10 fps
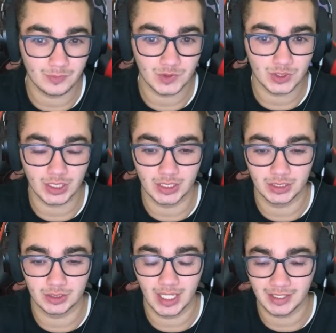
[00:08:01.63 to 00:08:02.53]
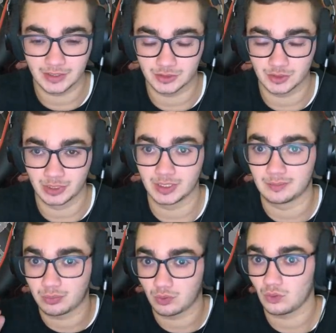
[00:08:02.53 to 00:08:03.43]
the Headhunter ability
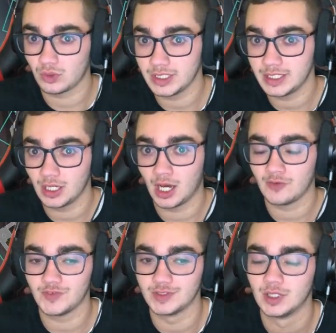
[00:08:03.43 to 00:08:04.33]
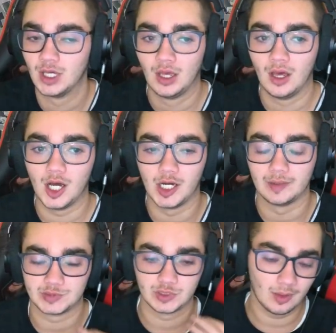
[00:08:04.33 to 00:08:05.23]
pretty often.
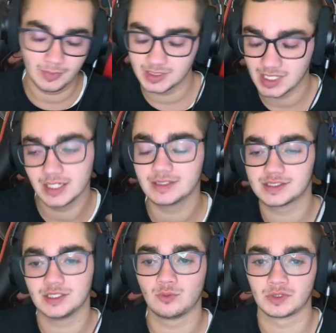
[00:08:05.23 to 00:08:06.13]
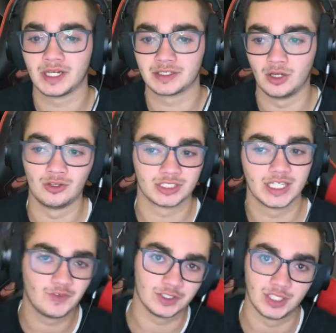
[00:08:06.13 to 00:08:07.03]
So I'm excited to see where that goes,
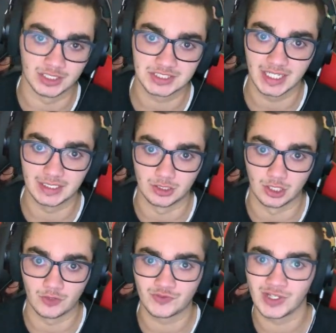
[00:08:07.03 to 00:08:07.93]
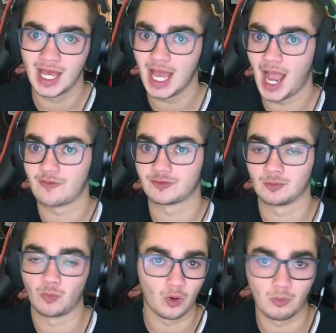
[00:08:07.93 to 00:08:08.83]
if it does get nerfed after
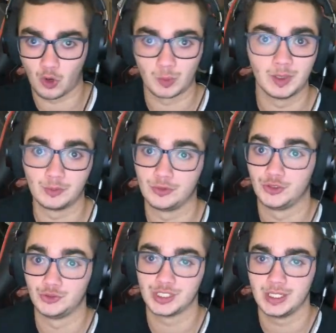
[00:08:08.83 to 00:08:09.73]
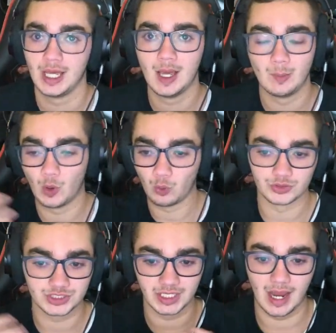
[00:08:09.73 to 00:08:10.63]
more and more people use it, but we'll
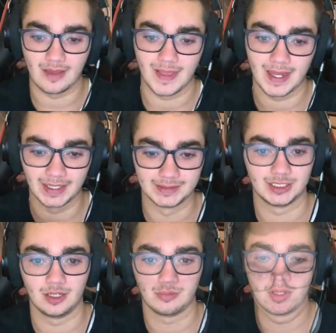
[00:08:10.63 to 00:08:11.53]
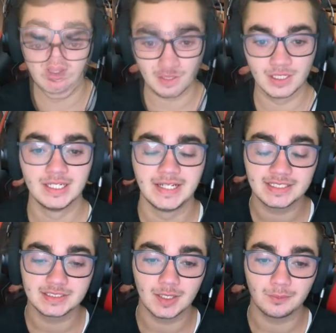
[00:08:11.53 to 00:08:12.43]
see how that ends up.
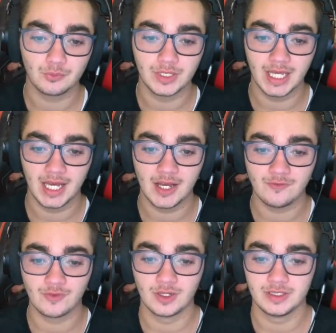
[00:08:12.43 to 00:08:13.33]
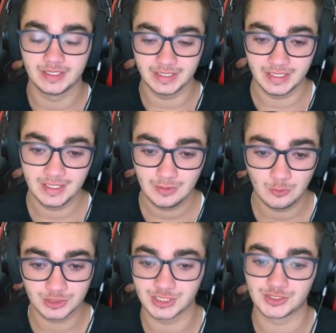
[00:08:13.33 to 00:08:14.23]
Next up, we have the E,
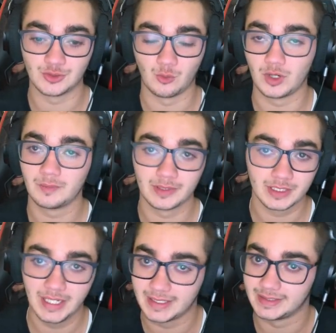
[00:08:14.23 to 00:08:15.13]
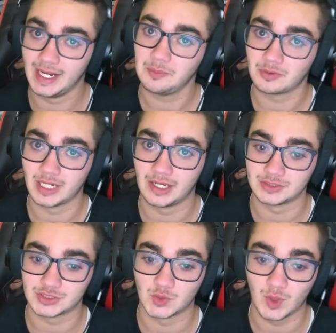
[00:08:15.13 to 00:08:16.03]
which is the one ability I cannot
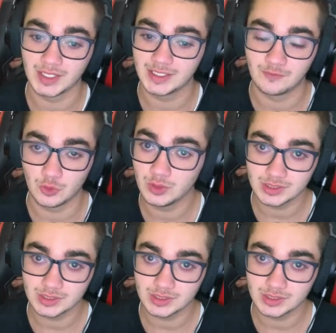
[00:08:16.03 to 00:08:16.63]
pronounce, Rendezvous.